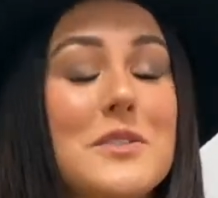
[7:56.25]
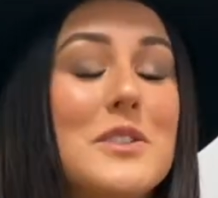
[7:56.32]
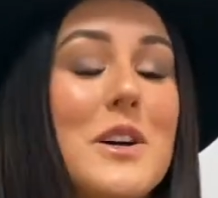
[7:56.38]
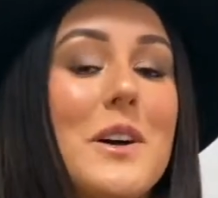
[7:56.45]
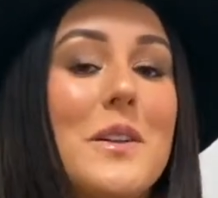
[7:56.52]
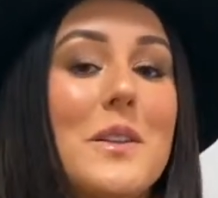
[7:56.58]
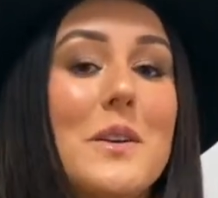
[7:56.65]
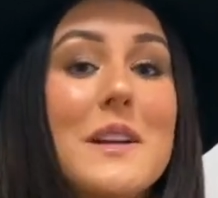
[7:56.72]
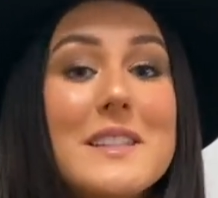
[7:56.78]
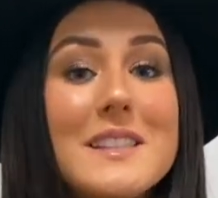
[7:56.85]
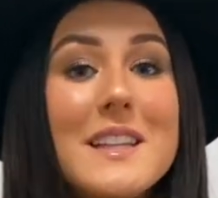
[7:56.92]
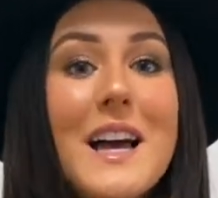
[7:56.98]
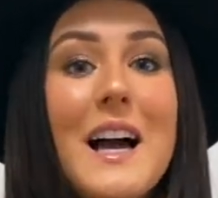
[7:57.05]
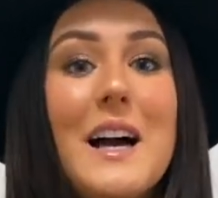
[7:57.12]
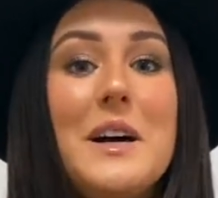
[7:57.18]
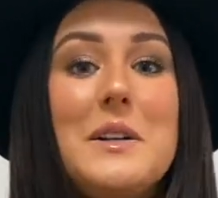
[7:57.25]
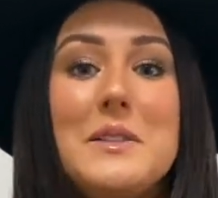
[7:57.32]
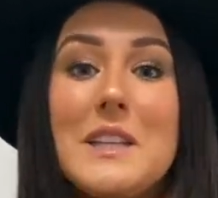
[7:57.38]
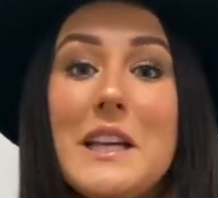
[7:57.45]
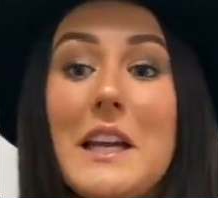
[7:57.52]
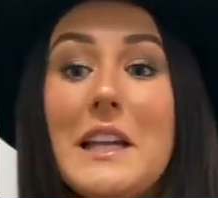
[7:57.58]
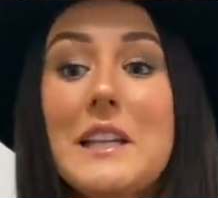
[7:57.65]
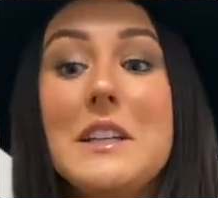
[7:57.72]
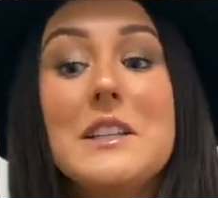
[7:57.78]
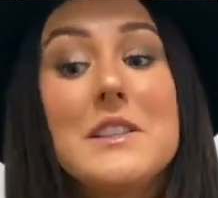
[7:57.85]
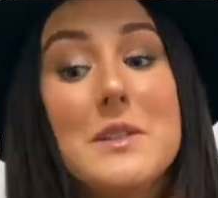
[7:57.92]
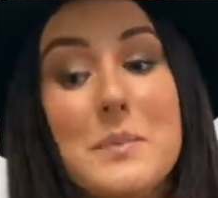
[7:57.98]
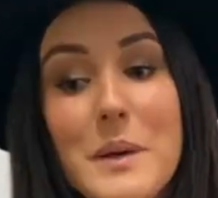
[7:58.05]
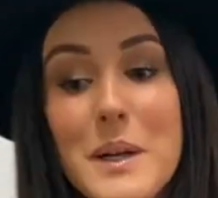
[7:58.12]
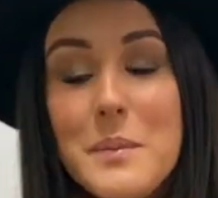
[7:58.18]
So the rest of the house, like it
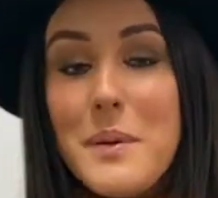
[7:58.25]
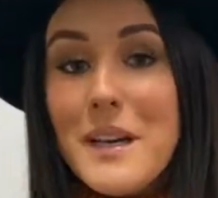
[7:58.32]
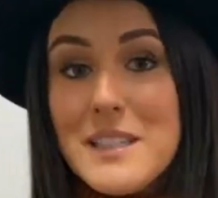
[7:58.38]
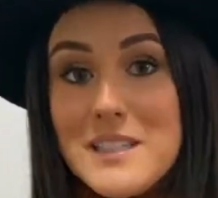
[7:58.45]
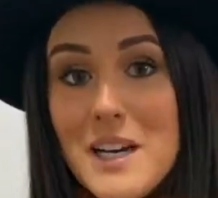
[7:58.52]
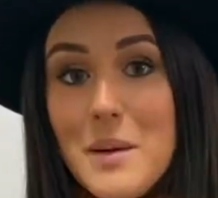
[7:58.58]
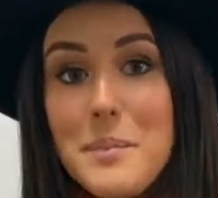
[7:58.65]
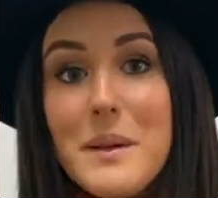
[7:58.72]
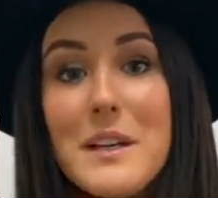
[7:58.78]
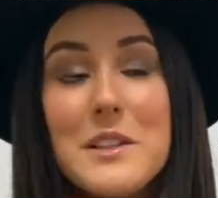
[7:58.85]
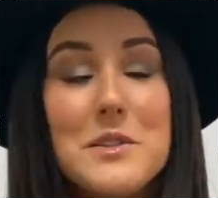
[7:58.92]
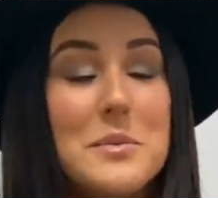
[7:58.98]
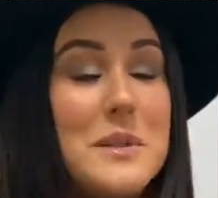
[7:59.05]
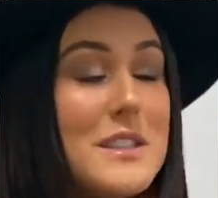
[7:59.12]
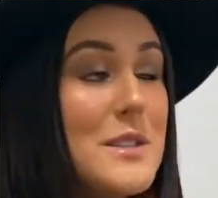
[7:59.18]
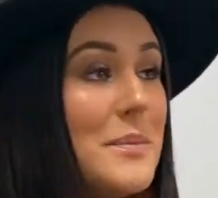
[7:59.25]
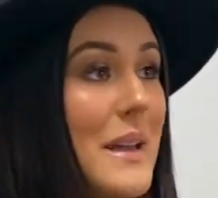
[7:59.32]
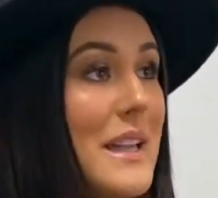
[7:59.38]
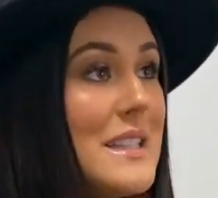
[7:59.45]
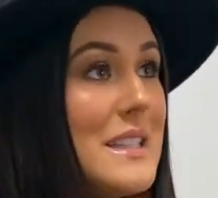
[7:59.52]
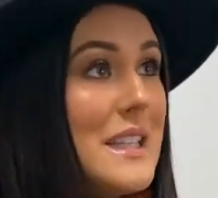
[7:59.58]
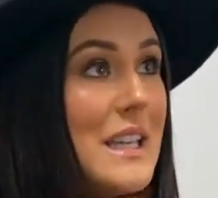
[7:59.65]
looks pretty picked up because we spent